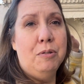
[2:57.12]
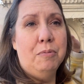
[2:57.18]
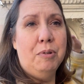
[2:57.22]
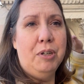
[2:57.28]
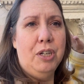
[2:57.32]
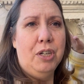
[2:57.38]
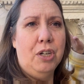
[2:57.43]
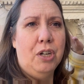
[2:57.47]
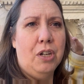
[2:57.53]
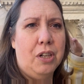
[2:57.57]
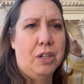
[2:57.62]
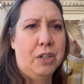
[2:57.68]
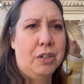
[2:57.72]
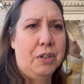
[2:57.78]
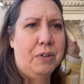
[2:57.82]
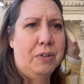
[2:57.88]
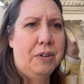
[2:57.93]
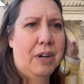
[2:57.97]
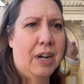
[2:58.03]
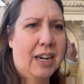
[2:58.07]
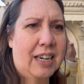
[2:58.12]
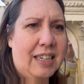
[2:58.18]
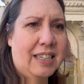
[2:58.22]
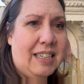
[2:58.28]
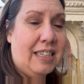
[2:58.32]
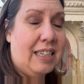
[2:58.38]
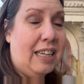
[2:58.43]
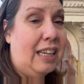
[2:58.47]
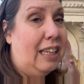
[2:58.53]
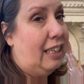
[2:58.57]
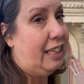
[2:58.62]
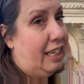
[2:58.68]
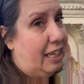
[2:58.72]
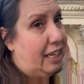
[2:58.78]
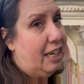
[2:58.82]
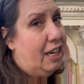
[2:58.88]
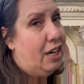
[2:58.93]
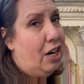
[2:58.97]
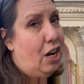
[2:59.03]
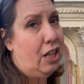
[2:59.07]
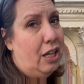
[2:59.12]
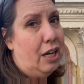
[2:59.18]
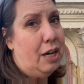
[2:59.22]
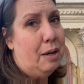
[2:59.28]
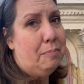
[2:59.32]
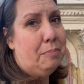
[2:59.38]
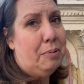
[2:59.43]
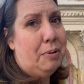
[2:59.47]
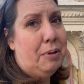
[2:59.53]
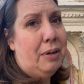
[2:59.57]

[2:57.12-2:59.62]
would include us cleaning it all up,